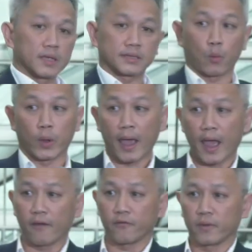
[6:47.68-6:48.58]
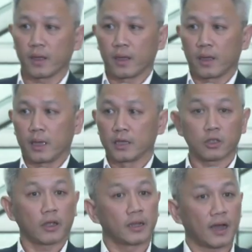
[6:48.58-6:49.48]
that we have, it's
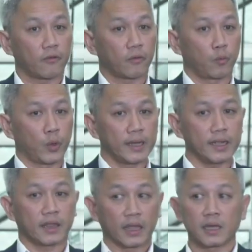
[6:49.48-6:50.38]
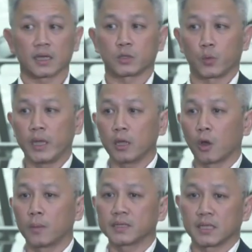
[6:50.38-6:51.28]
not enough. We need thinkers. We need
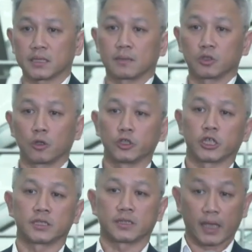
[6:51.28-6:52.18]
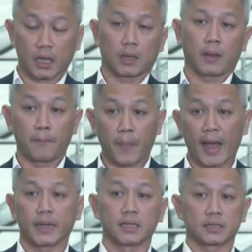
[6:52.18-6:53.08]
global system solutions thinkers and
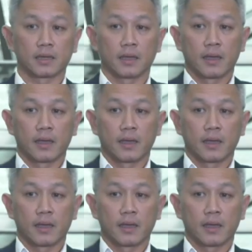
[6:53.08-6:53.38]
partners.